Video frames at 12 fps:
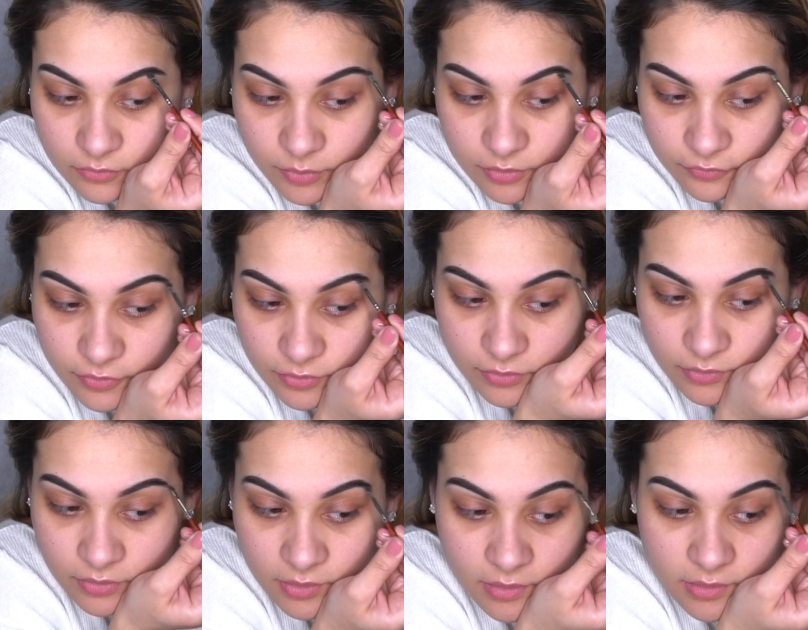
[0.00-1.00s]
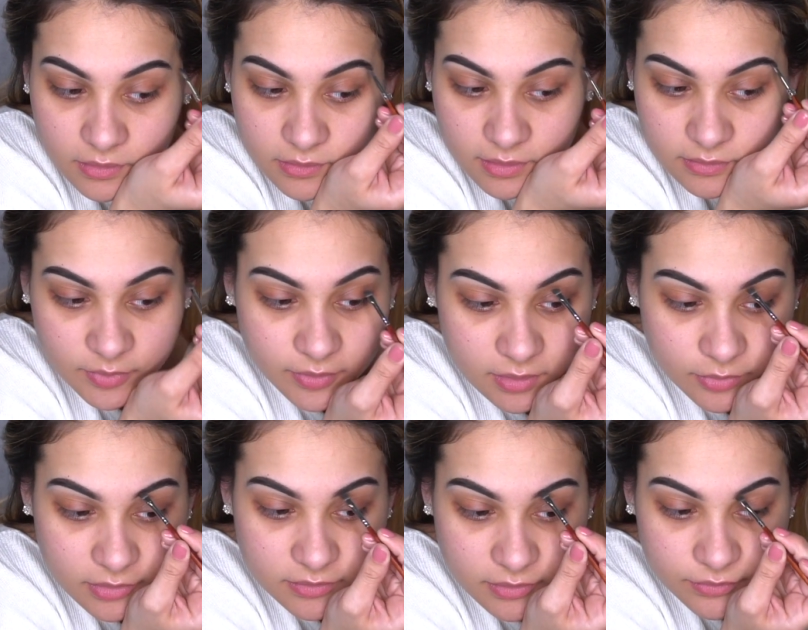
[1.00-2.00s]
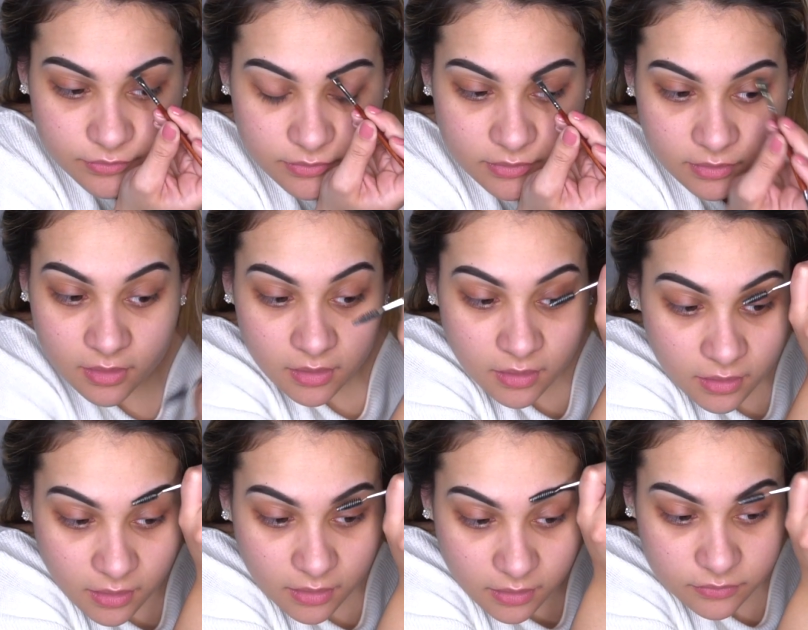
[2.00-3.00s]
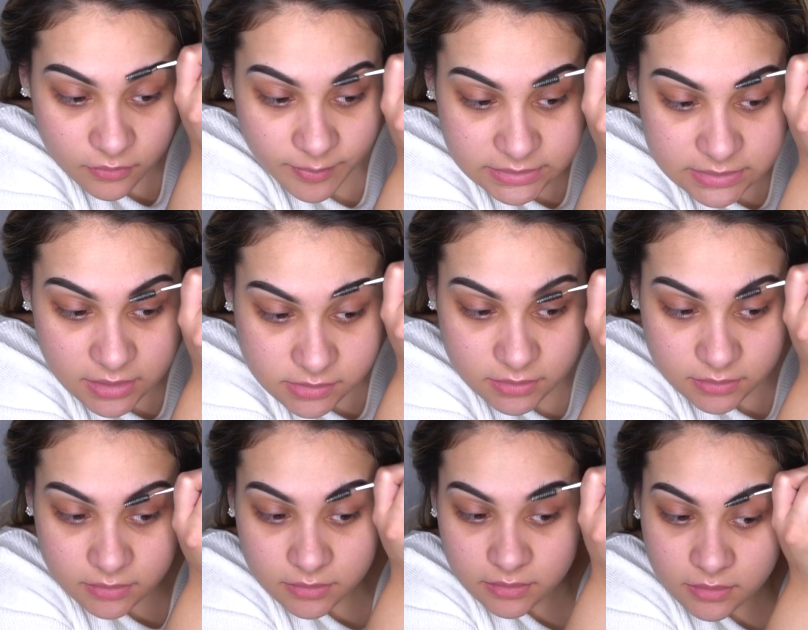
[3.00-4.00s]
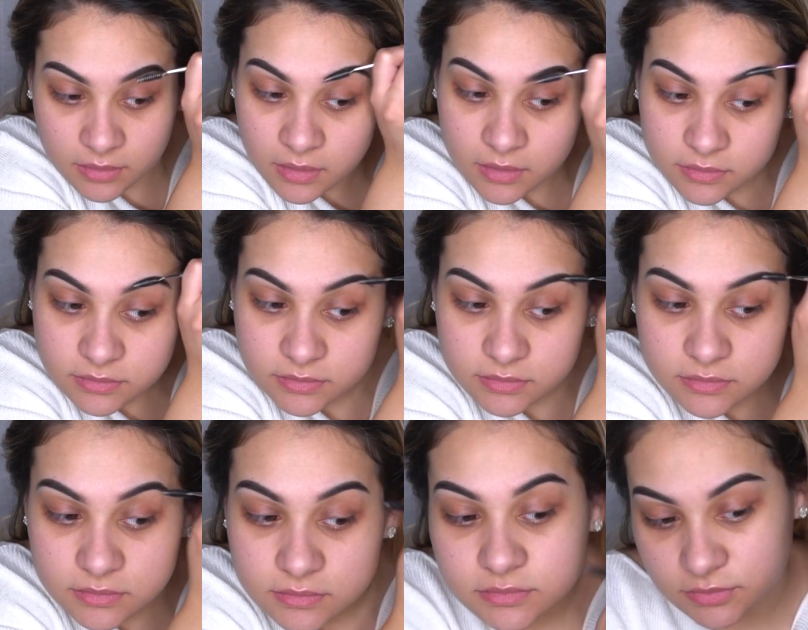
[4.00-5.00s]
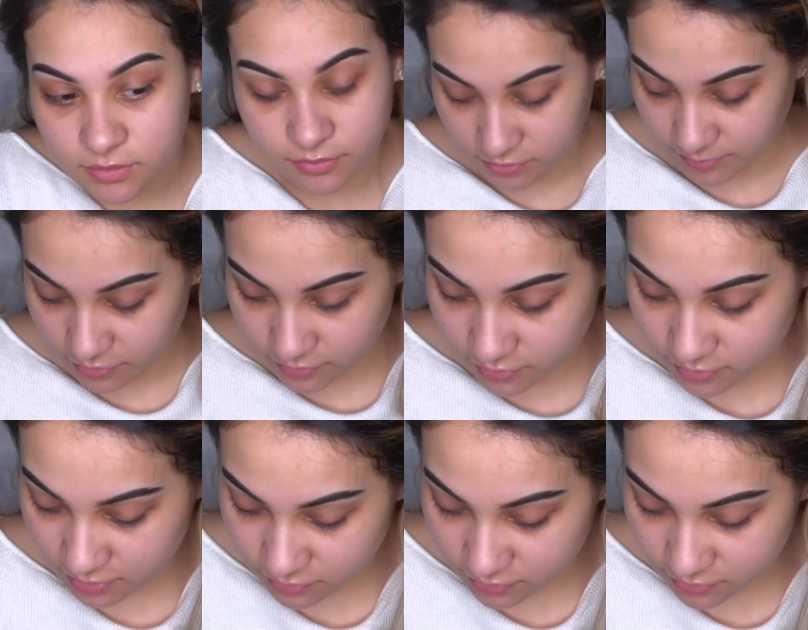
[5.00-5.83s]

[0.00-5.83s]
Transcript: they're so beautiful. And they ask me what kind of products I use. And I told them Anastasia.